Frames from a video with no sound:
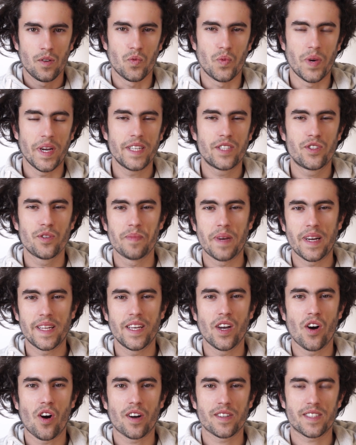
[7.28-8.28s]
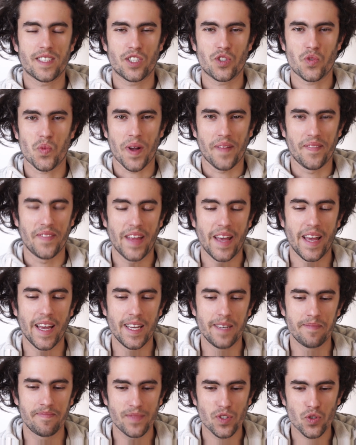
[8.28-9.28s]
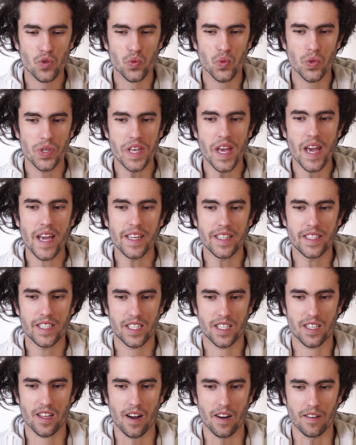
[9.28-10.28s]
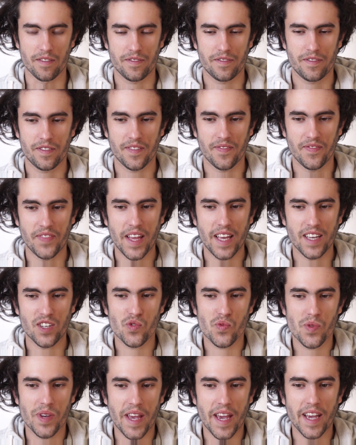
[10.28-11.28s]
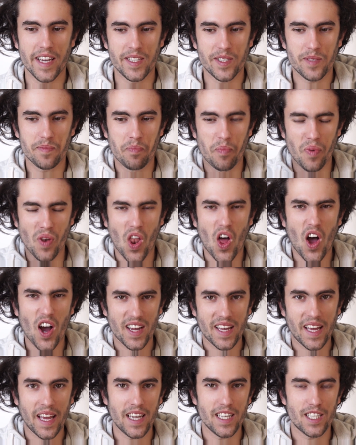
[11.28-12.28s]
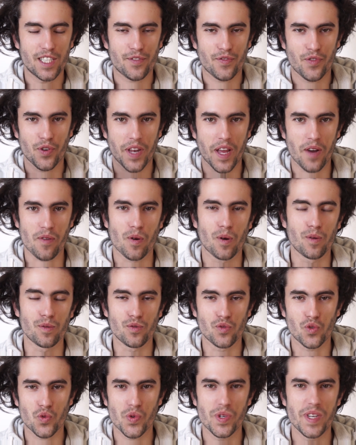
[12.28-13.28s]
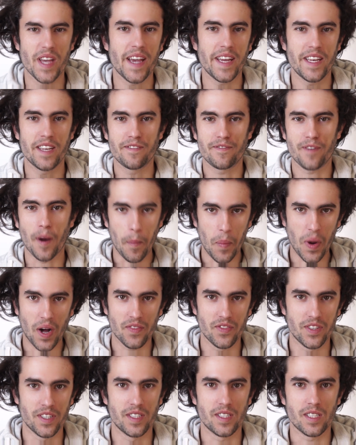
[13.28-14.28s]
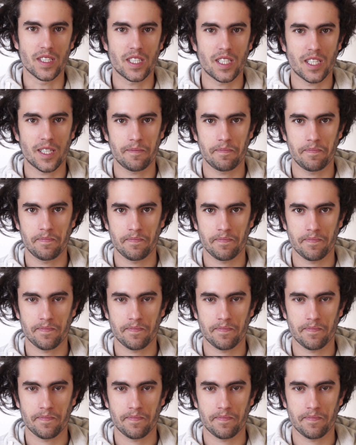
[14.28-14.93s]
Way too many artists, when they create stuff, they create blockades for their own creative abundance.